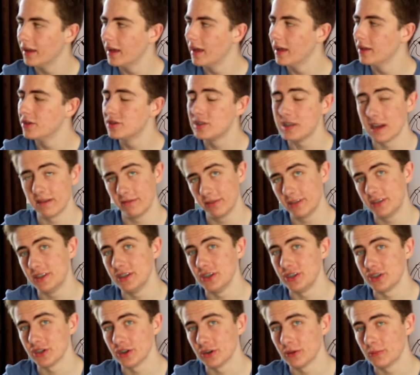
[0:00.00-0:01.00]
Charity
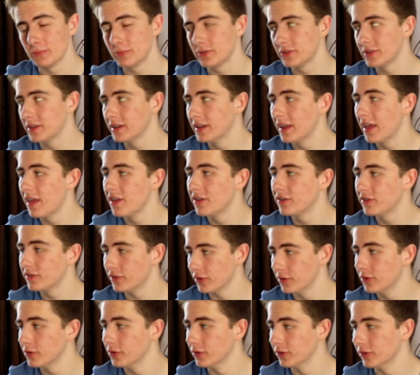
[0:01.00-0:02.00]
shops,
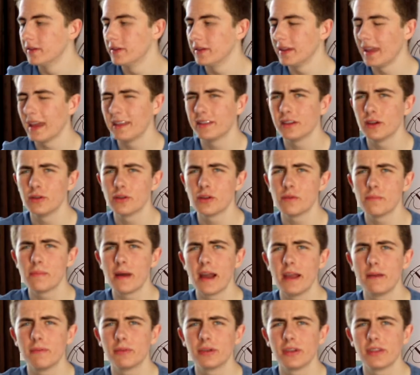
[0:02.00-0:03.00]
so good. So yeah, don't go
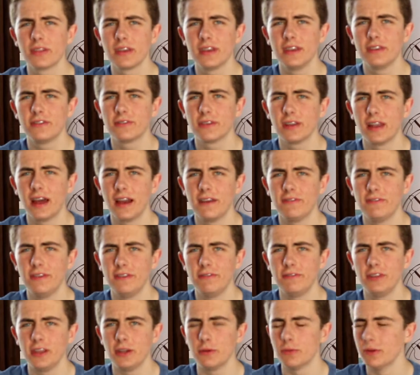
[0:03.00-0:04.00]
buying one of these for like
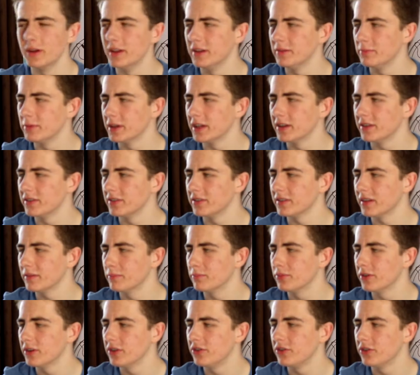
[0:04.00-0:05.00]
50 quid because I'm
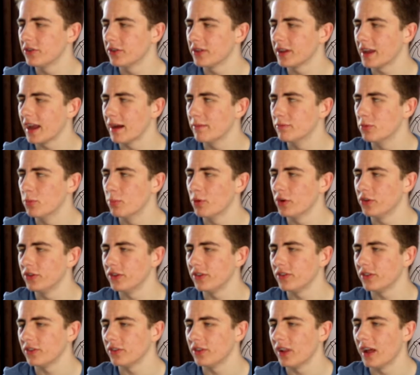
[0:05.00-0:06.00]
pretty sure the camera
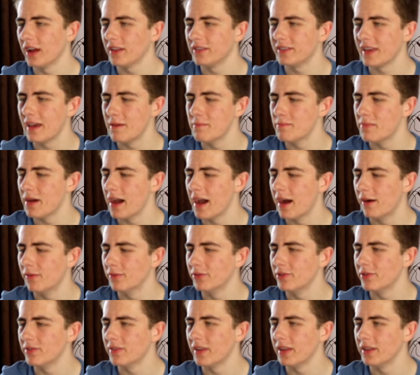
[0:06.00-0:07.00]
bodies are like
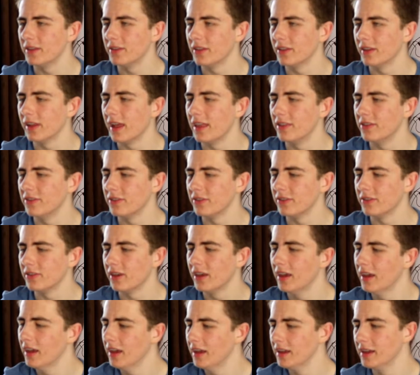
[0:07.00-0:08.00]
£10 and then the lenses
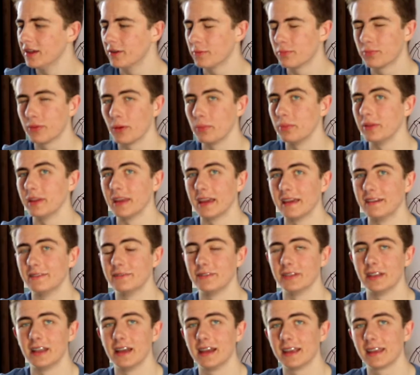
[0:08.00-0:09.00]
you could probably get
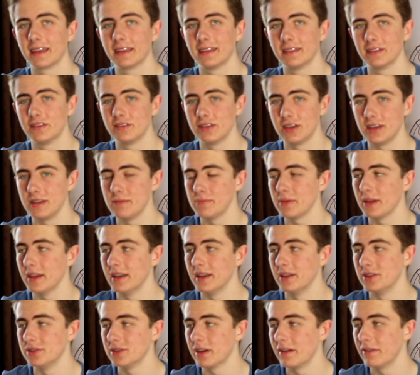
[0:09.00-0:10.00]
for like cheap
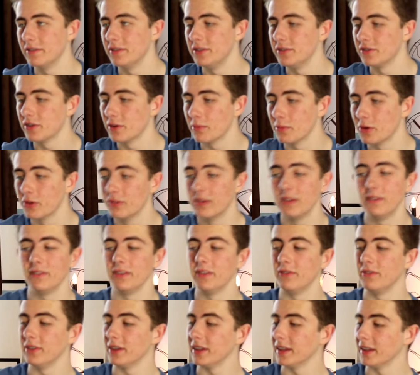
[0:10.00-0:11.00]
in a charity shop, or even
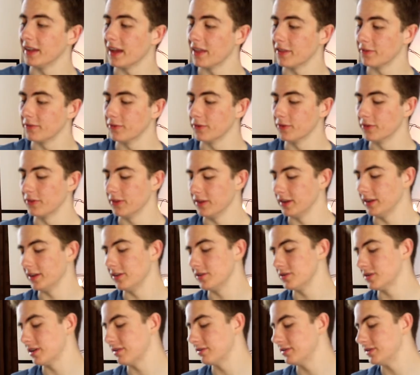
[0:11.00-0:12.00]
if you can get the full thing in
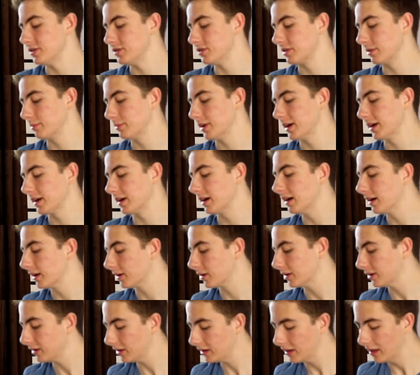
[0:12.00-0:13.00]
a charity shop like I
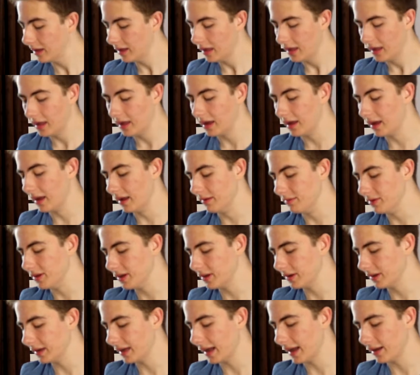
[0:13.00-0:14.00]
got, you're
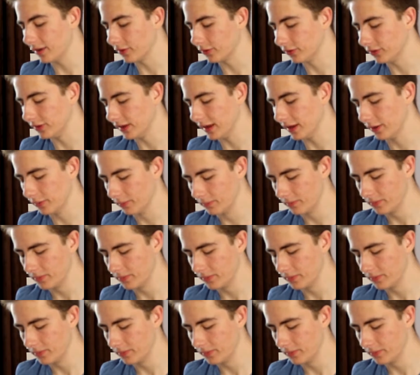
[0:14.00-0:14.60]
going to get a good deal.